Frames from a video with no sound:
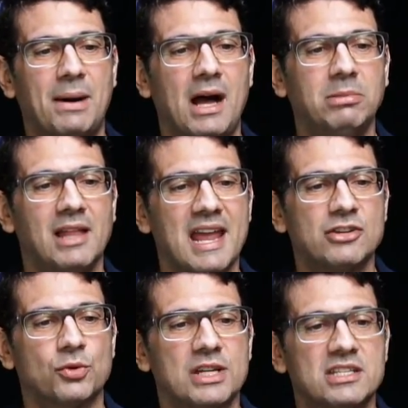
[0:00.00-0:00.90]
Bob
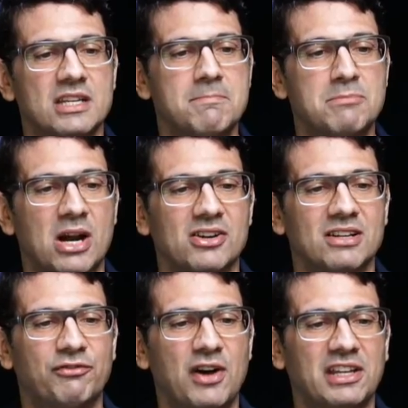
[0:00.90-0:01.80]
Landry, Tim
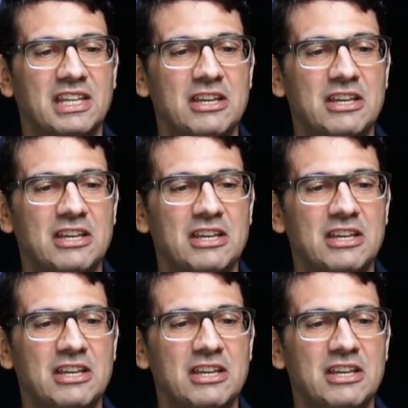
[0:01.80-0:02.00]
Martin, Funky